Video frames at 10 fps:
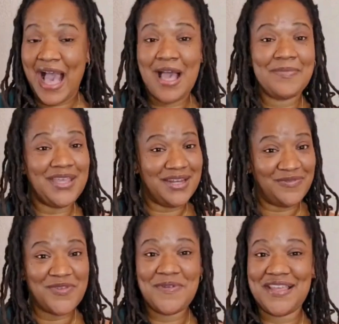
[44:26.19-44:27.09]
I mean,
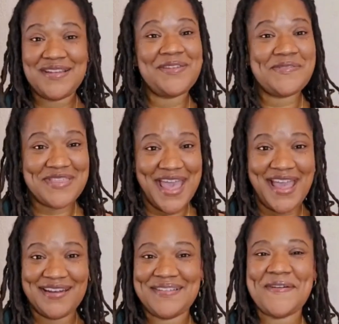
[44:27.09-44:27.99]
if you can do
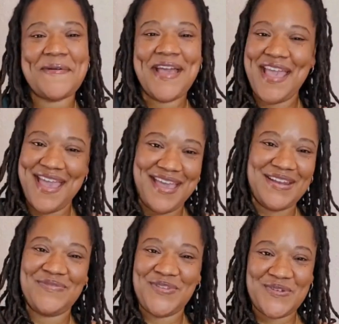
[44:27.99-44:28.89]
that, go
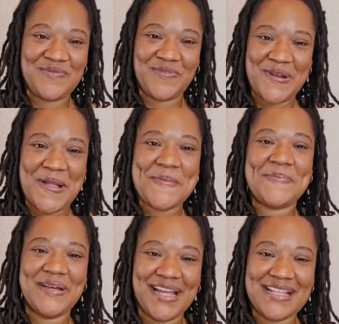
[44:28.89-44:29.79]
ahead, feel free,
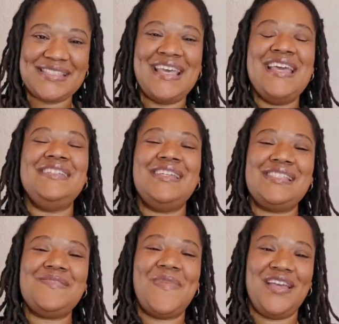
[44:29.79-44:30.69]
but
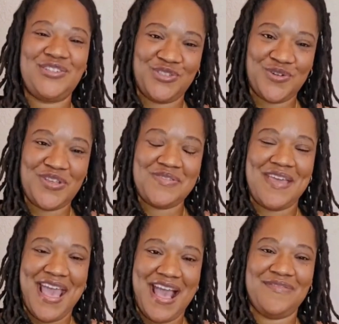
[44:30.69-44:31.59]
just make sure
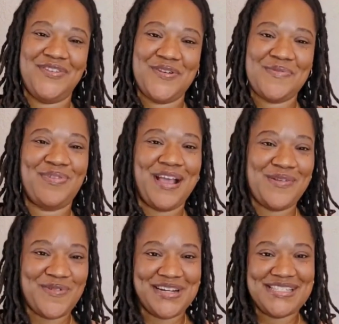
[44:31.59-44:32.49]
you have your
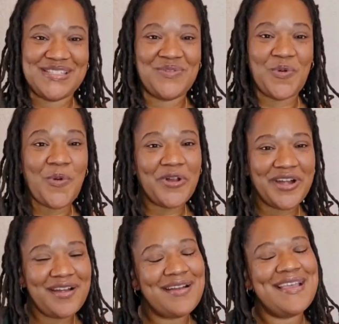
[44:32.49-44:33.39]
priorities in order